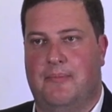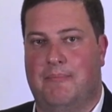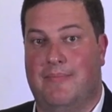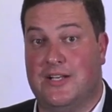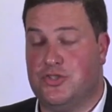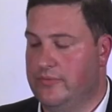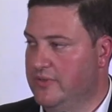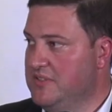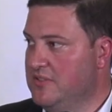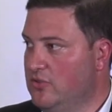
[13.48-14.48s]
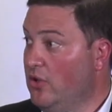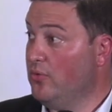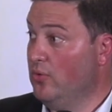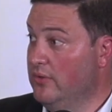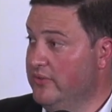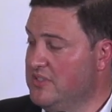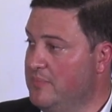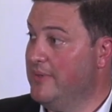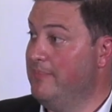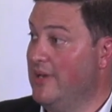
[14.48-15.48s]
Much of it, not all of it,
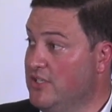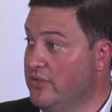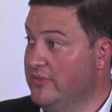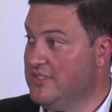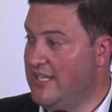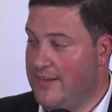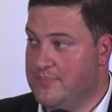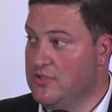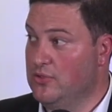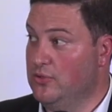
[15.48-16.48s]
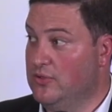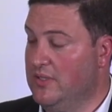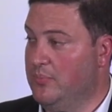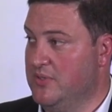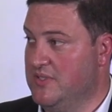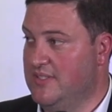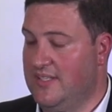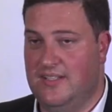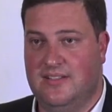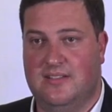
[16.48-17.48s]
but much of it absolutely
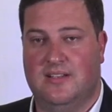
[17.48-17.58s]
pristine